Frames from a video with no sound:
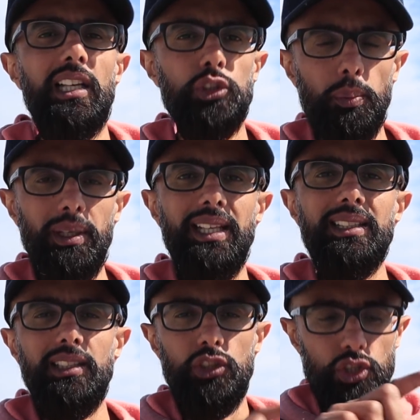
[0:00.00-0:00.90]
I'll drop a
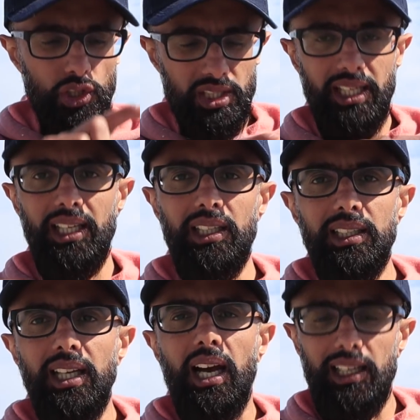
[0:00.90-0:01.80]
link just here,
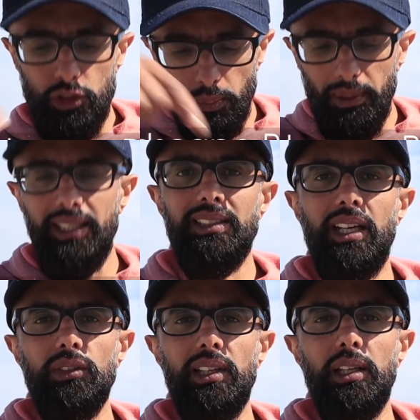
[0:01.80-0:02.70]
and I'll drop a link
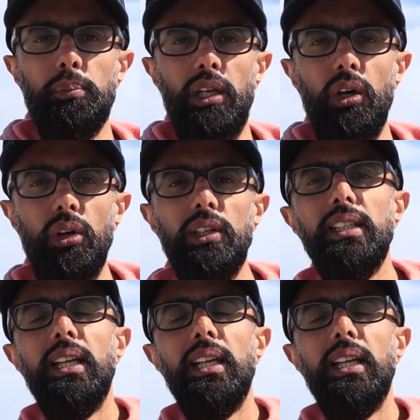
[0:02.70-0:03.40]
down in the link below.